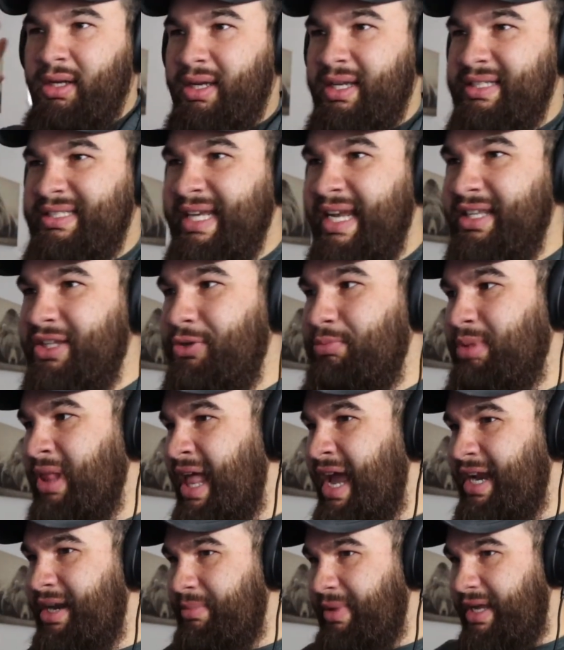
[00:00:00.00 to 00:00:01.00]
He's saying you
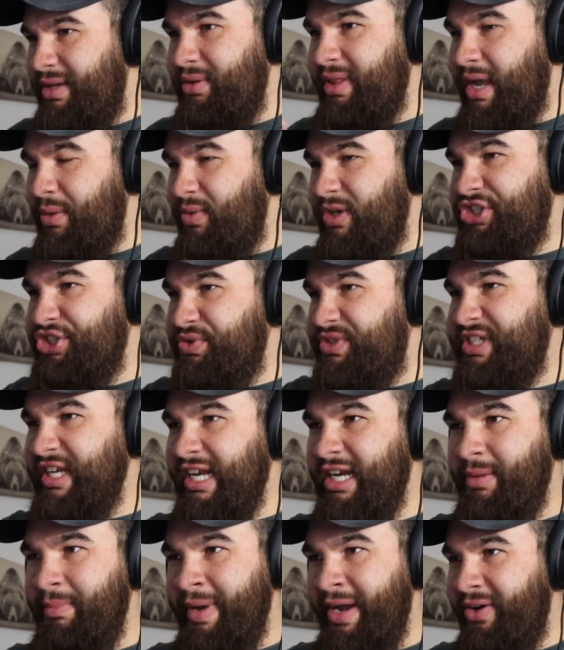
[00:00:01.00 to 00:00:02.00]
blind about like what you
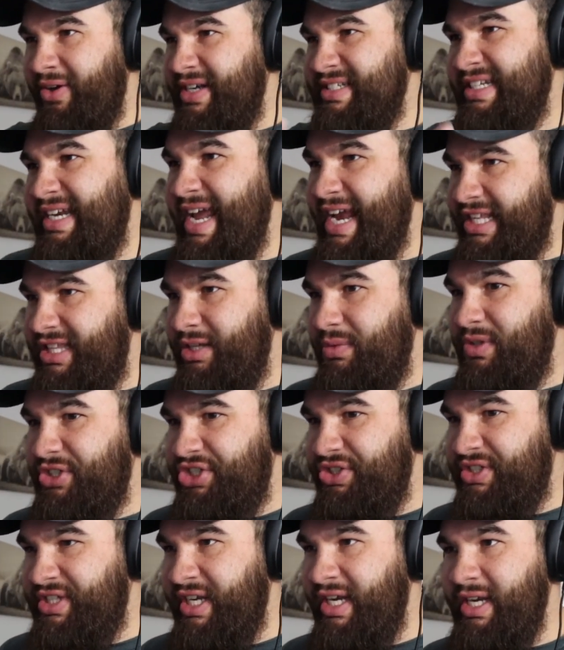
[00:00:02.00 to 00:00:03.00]
see in the mirror isn't actually
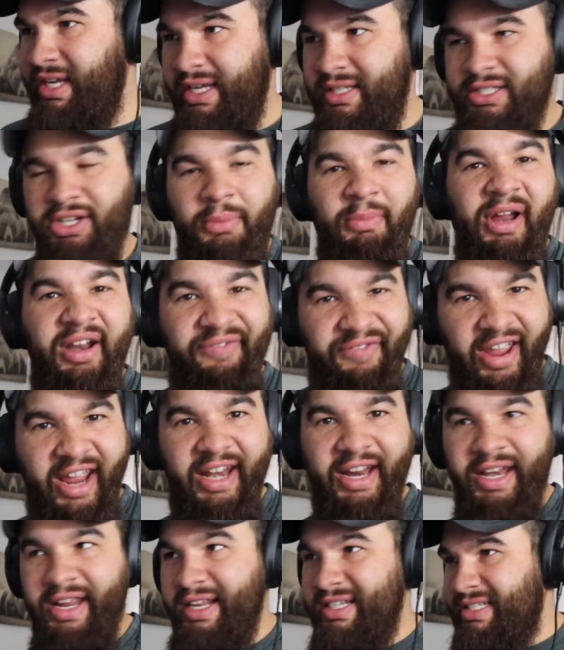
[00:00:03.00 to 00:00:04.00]
what you see. And you talking about a
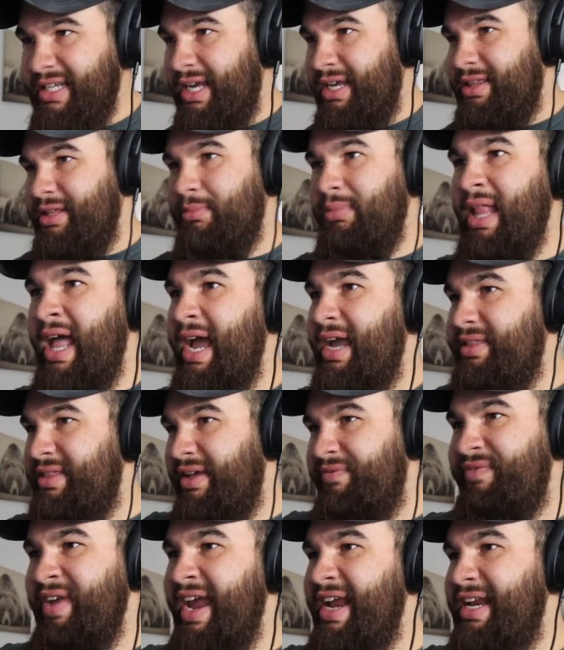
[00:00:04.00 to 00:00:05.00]
vanity, he's saying the blind,
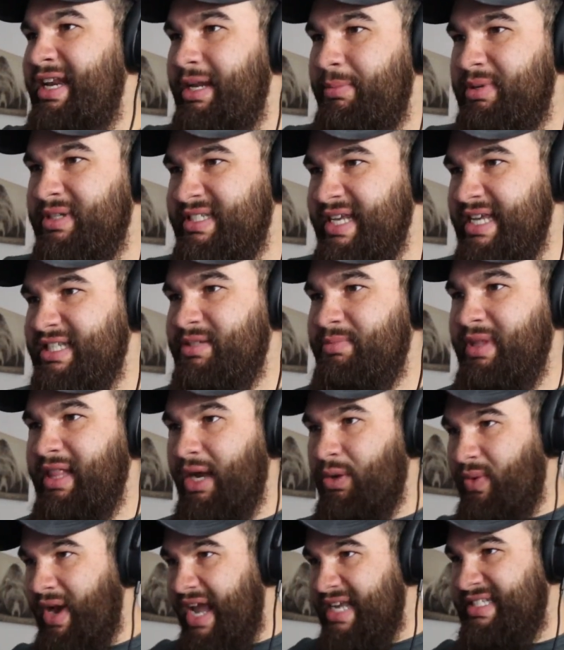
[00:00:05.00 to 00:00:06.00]
the vanity possesses me.
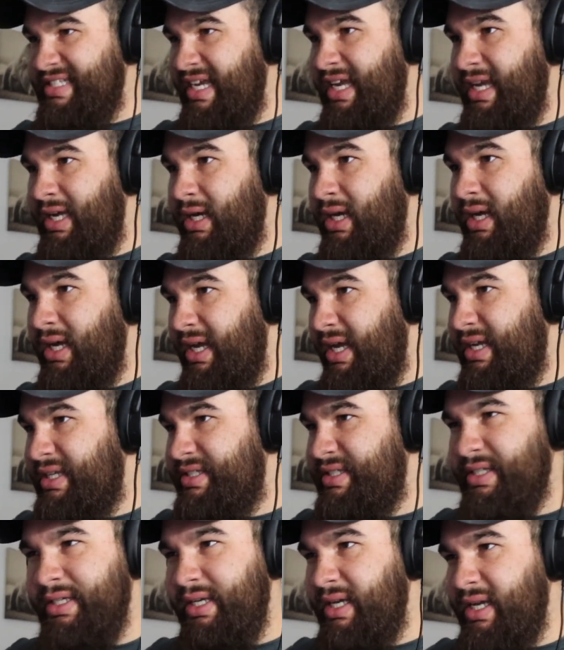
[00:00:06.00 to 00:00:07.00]
Like what I see
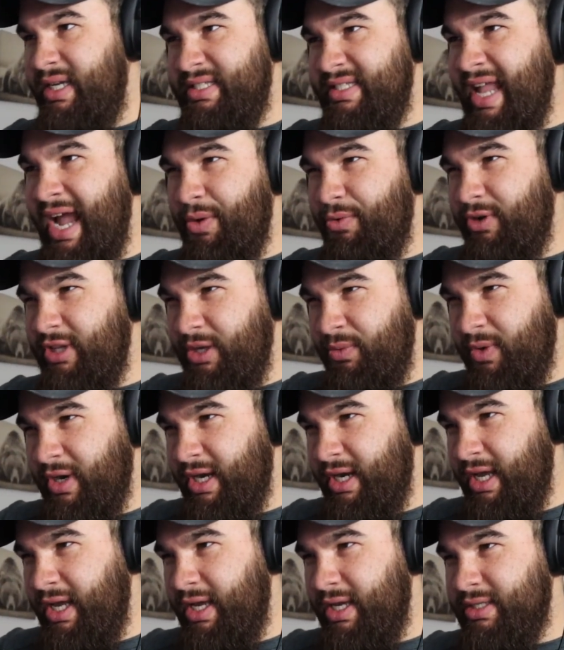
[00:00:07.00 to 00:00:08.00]
is it's not really
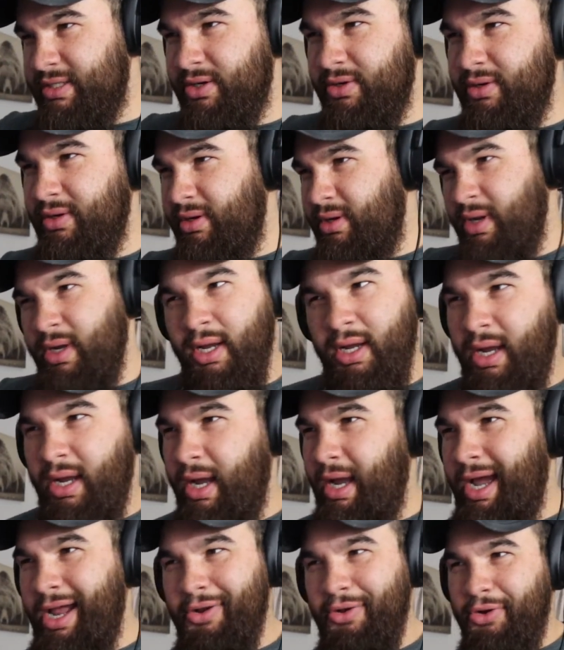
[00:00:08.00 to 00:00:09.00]
what it is. Or
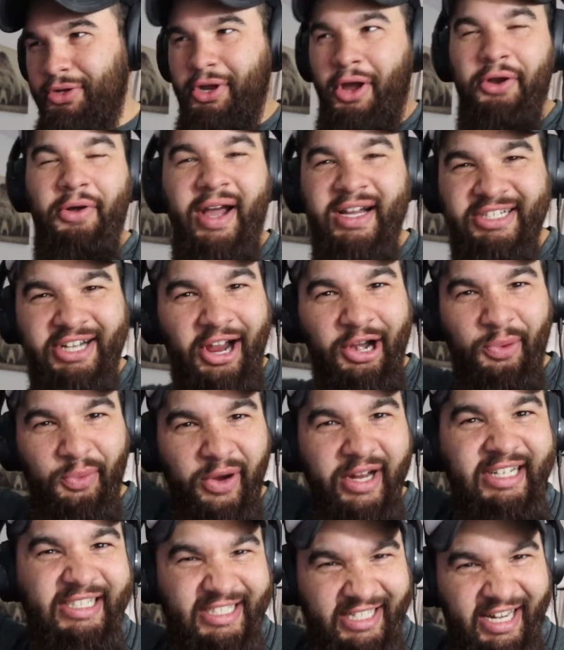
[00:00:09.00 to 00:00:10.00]
I don't know. Y'all know I try to
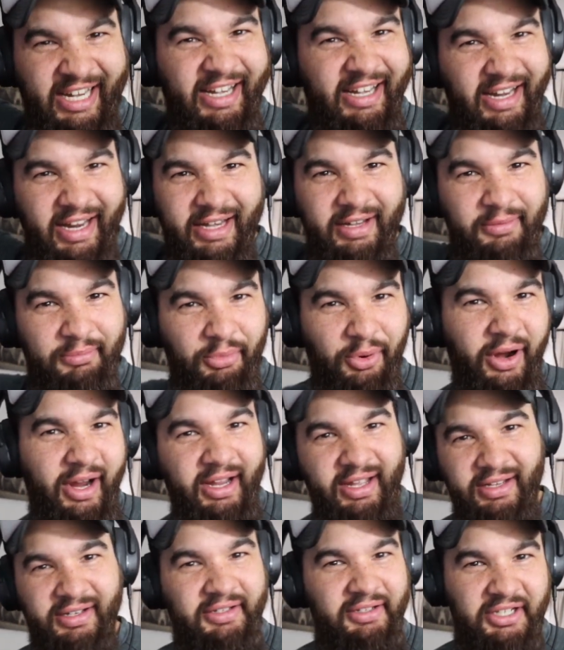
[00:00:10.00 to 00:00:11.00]
reach and, and
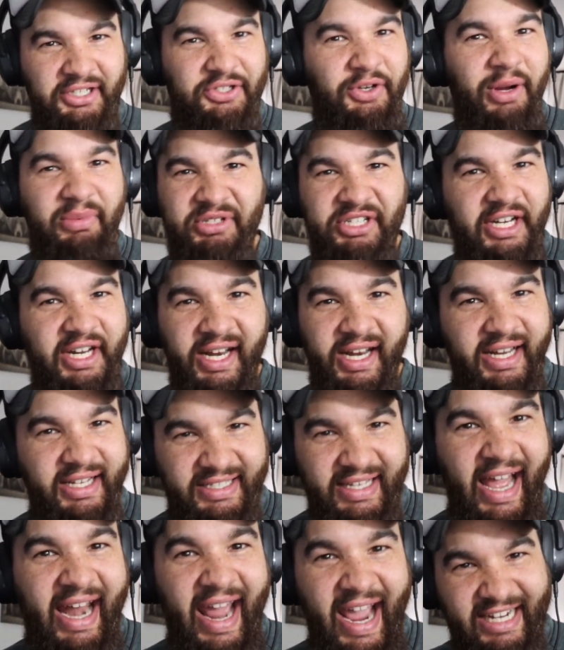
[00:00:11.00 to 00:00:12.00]
bring a description in
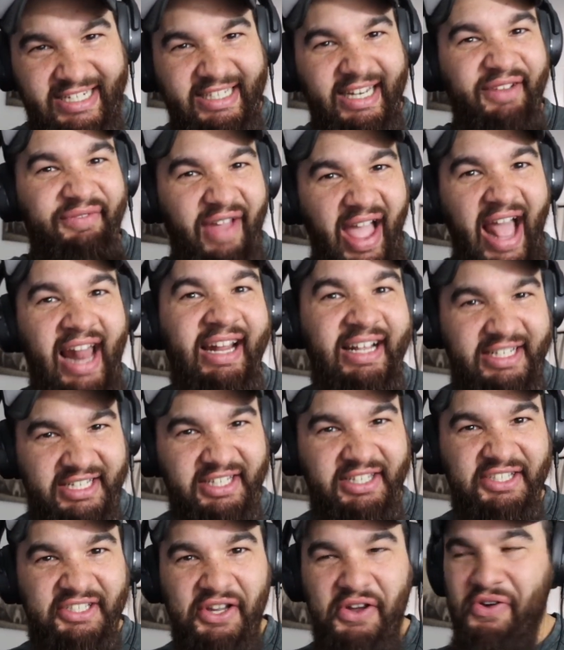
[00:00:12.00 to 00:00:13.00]
that's not actually valid
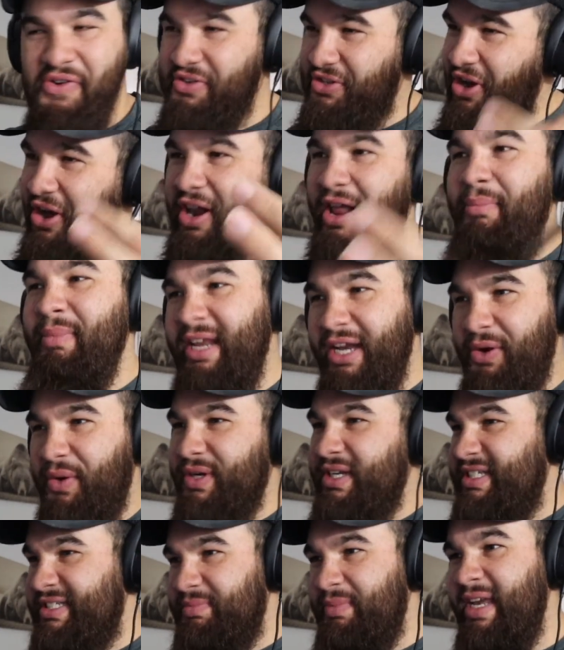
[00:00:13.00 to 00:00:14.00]
to the song. Y'all let me know
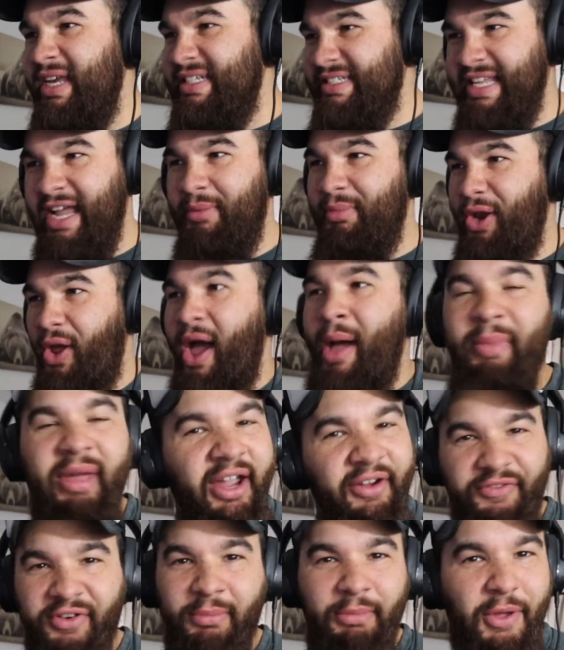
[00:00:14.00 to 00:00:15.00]
what this means down below. I'm
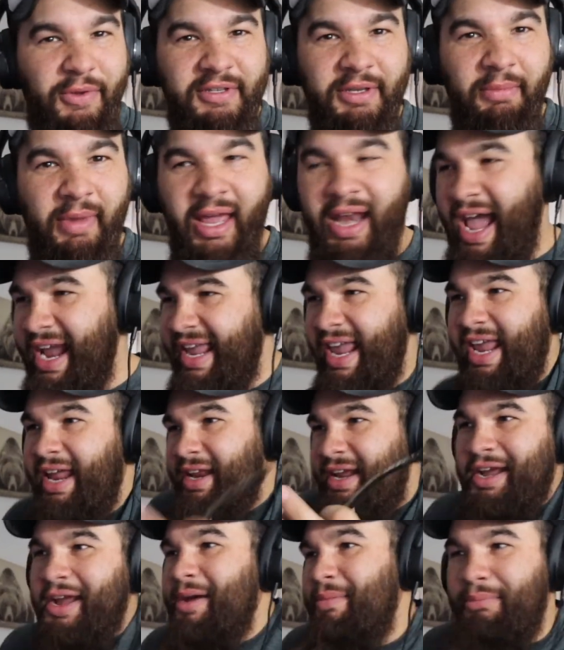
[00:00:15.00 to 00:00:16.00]
here for the music, man. I
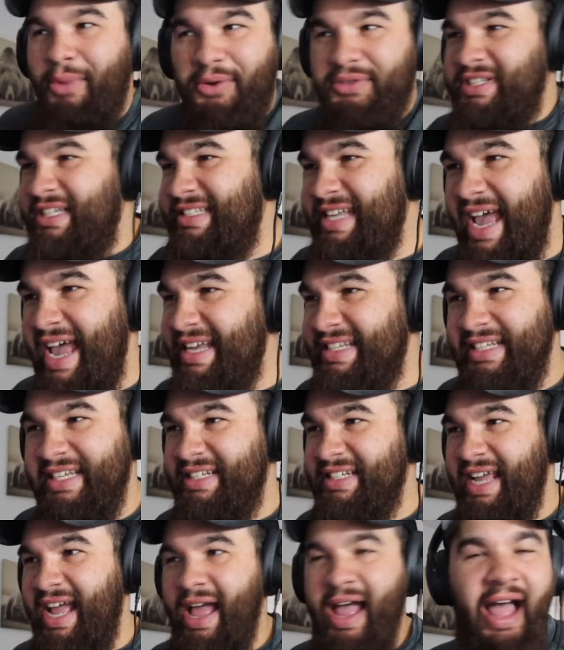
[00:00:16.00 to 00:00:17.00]
can't multitask.
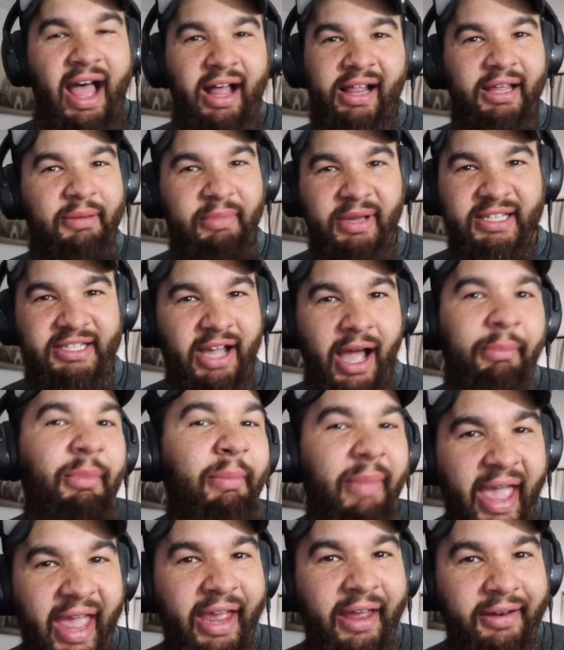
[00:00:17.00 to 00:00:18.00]
It. I'll admit to I'm
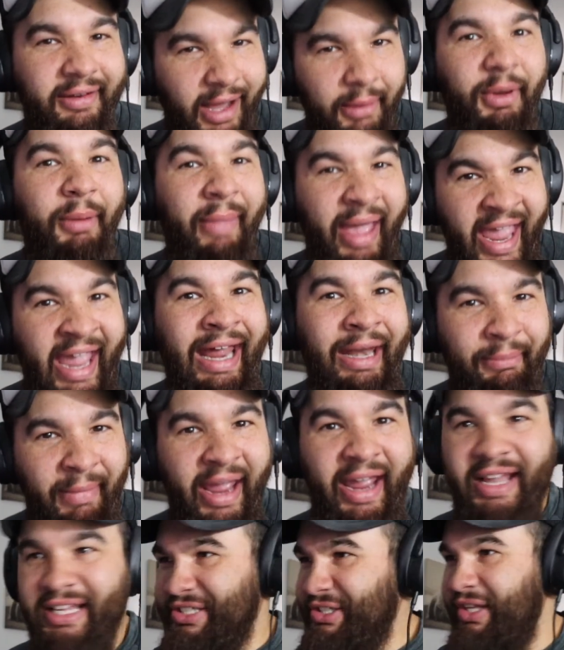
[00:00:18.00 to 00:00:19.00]
a man. I'm a man, man.